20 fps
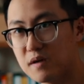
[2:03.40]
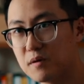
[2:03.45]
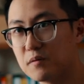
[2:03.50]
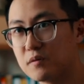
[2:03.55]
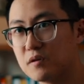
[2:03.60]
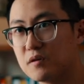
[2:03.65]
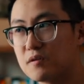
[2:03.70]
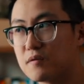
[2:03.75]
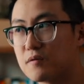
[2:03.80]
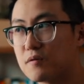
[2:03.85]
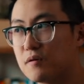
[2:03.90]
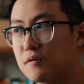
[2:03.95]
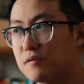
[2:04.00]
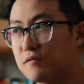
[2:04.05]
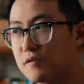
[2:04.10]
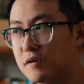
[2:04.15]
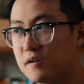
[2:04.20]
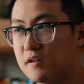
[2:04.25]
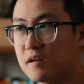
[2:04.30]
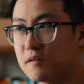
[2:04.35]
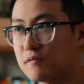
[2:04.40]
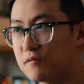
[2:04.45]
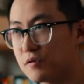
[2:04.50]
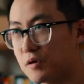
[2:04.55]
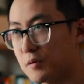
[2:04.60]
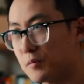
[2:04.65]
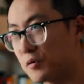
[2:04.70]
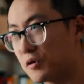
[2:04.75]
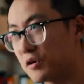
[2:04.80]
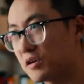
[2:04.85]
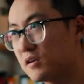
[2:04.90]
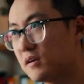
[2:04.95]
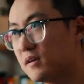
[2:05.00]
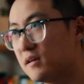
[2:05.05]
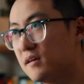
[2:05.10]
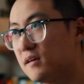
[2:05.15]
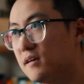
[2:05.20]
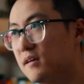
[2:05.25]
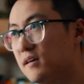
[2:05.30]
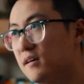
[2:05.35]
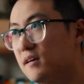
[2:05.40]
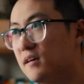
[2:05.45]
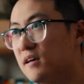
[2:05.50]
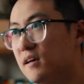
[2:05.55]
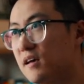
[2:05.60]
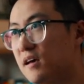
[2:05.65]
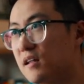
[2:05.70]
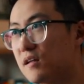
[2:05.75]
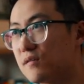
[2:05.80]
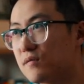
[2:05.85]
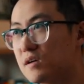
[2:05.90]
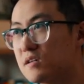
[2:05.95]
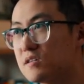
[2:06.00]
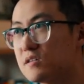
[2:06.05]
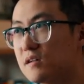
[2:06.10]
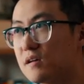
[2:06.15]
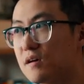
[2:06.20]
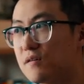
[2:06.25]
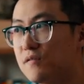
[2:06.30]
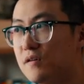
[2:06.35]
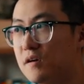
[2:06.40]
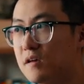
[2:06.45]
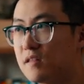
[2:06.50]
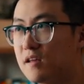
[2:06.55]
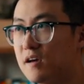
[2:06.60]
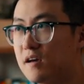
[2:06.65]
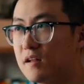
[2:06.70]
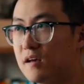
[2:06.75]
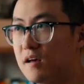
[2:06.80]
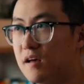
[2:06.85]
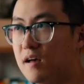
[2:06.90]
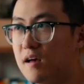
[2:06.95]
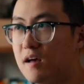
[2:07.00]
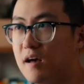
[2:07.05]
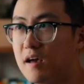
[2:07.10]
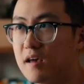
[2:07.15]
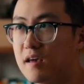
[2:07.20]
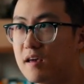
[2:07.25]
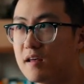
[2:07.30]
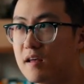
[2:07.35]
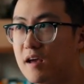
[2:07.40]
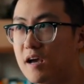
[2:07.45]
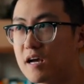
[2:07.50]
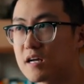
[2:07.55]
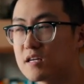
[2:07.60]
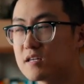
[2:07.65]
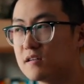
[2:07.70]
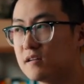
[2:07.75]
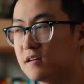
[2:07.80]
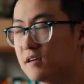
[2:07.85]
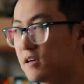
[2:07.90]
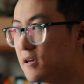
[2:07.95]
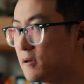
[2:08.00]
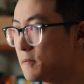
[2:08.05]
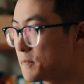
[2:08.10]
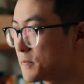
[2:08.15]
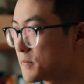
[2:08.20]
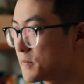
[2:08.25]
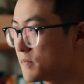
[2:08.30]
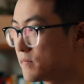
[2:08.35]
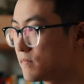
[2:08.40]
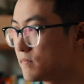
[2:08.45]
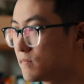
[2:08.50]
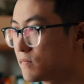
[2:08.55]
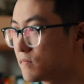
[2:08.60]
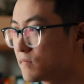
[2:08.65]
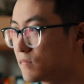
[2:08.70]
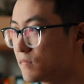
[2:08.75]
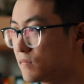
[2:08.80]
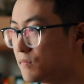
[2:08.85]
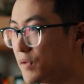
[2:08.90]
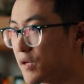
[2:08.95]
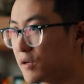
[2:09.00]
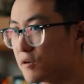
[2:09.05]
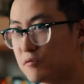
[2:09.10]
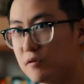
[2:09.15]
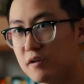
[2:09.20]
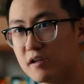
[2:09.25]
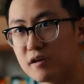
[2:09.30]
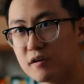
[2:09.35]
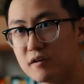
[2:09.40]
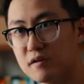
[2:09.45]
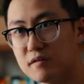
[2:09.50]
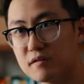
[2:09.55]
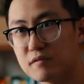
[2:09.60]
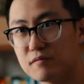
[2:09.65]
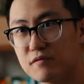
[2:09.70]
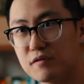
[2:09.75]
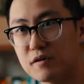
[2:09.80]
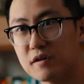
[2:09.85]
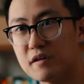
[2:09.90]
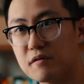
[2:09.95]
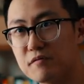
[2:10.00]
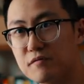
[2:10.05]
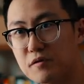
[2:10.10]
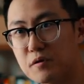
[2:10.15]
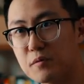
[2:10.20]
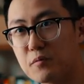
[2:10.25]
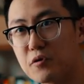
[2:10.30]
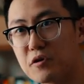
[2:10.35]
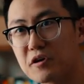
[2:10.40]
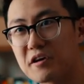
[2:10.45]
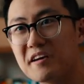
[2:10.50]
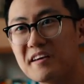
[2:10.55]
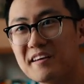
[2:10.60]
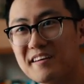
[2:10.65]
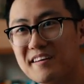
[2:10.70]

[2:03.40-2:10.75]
I want to do a front-end framework, and eventually I find that I can actually make a really good front-end framework.